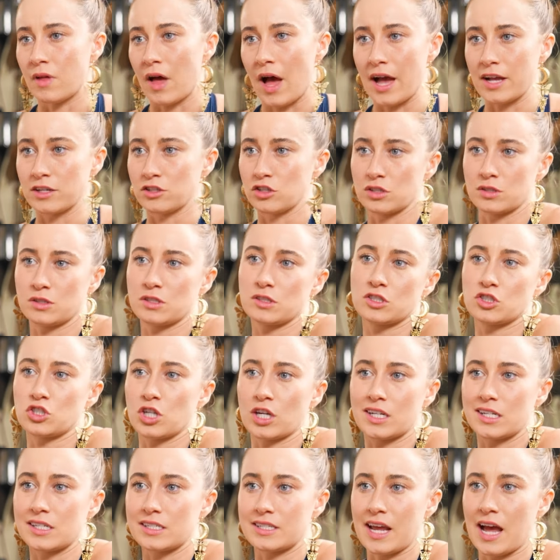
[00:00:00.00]
I just
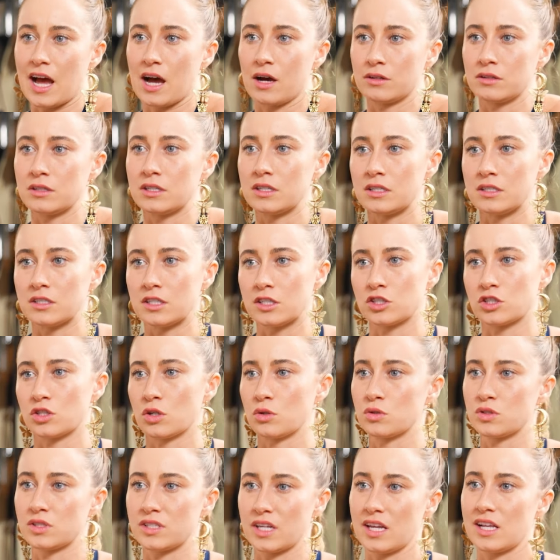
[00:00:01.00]
shut it down and
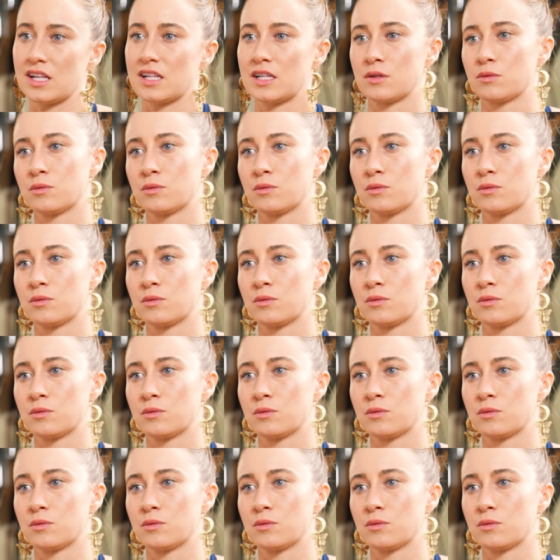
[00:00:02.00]
dissociated.